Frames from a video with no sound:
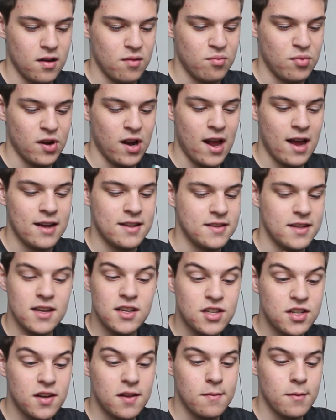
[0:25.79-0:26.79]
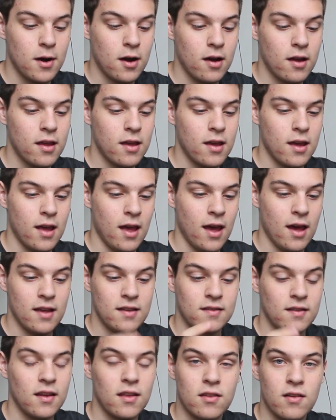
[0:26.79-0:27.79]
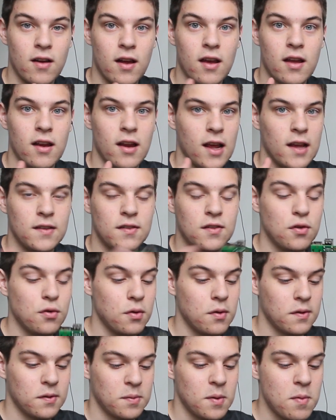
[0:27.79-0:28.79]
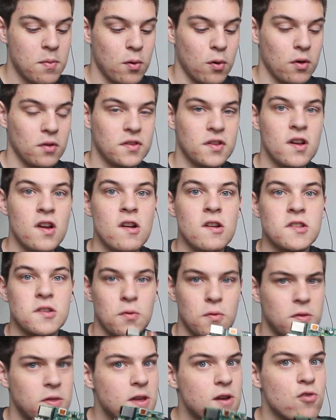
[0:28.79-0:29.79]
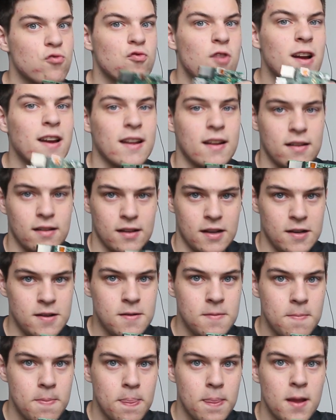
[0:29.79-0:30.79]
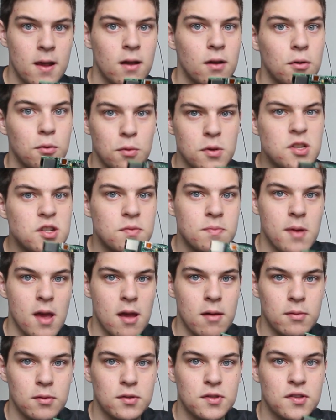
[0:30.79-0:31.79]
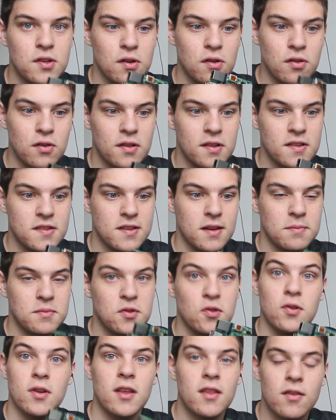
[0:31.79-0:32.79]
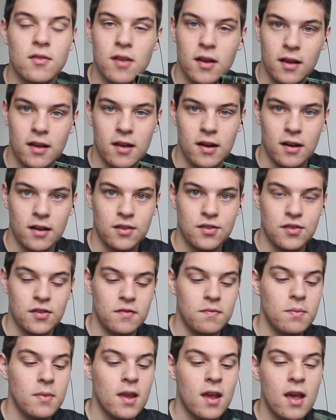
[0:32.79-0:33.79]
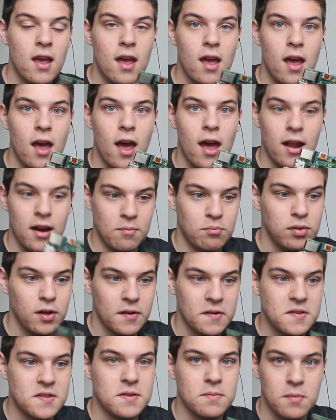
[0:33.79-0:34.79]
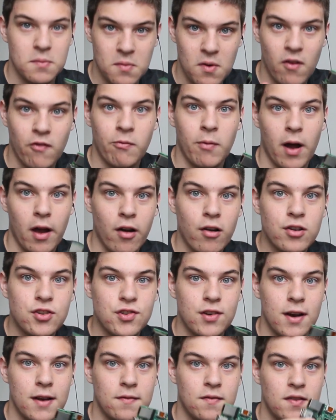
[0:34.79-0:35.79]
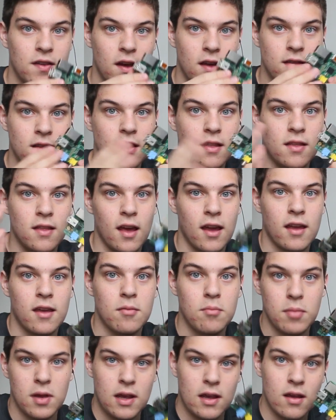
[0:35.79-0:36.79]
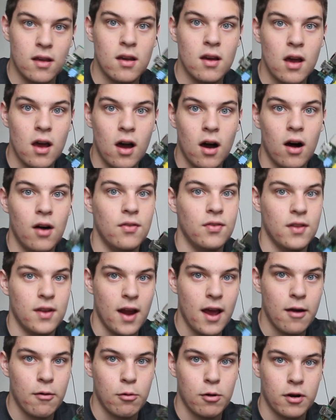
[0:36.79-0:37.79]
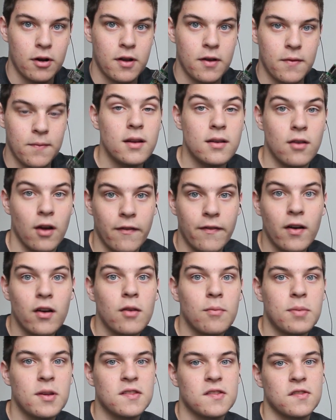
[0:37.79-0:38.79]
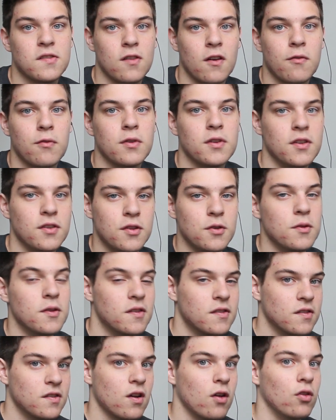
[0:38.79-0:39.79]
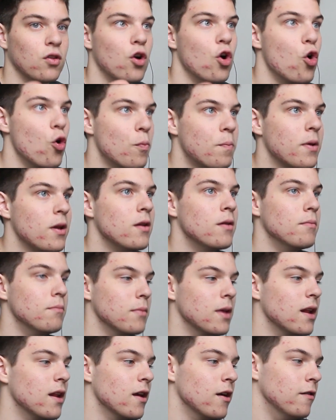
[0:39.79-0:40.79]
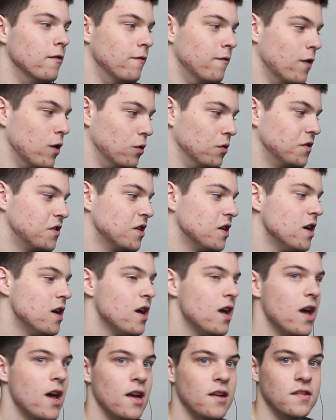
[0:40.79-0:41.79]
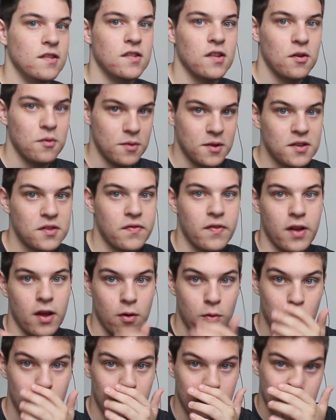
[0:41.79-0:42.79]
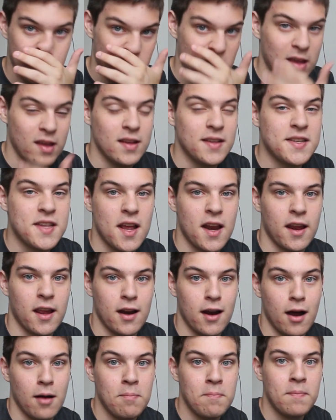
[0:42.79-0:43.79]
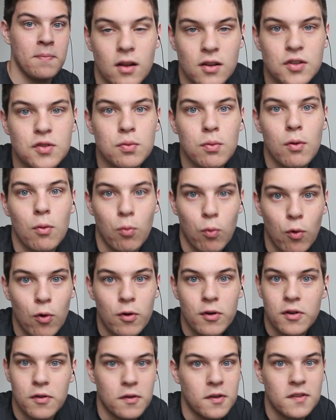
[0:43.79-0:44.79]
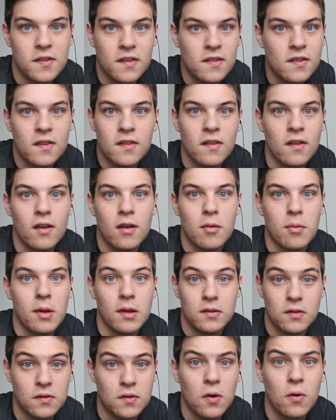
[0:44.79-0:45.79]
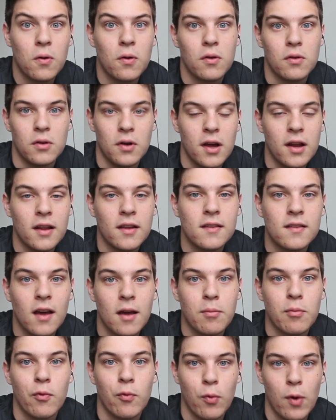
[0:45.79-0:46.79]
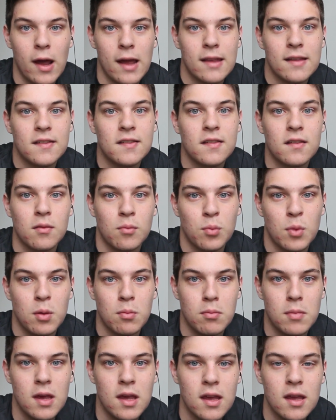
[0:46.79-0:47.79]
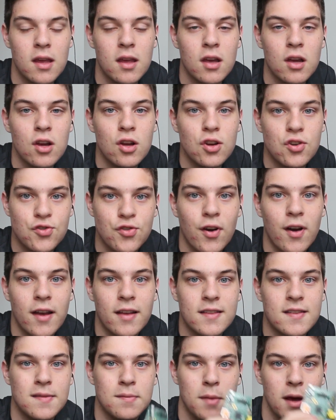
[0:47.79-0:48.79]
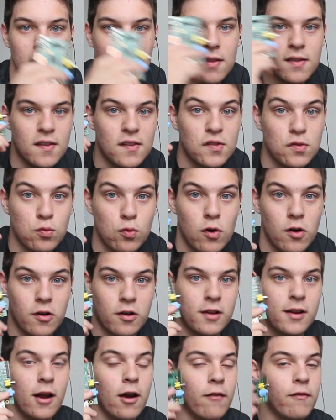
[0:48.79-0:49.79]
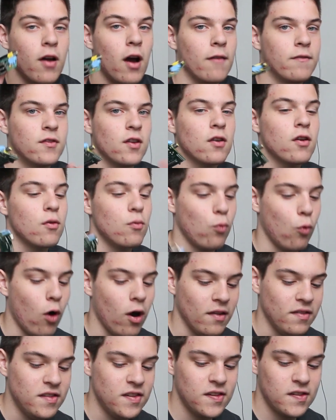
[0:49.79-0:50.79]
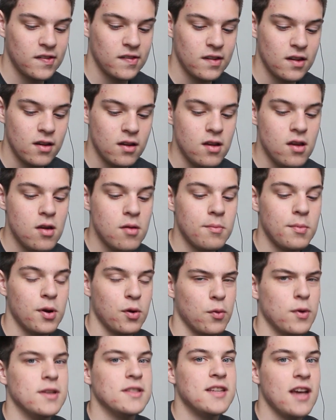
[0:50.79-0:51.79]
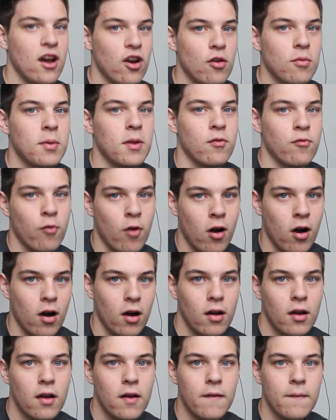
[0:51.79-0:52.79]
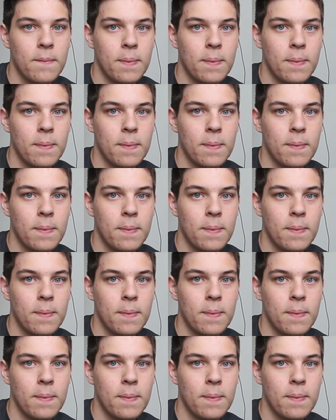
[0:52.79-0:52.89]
but it has HDMI, it has Ethernet, and it has 2 USB ports, so theoretically we should be able to hook this up to an Ethernet connection and plug in some of my hard drives, and then they can be on the network. Now, I found a piece of software to do this. It's called Open Media Vault, and so in this video we're going to be setting it up. I just want to warn you, because this isn't going to be a tutorial any type of way. This is going to be me trying to make this work. Now, I've done it once, but it went terribly wrong,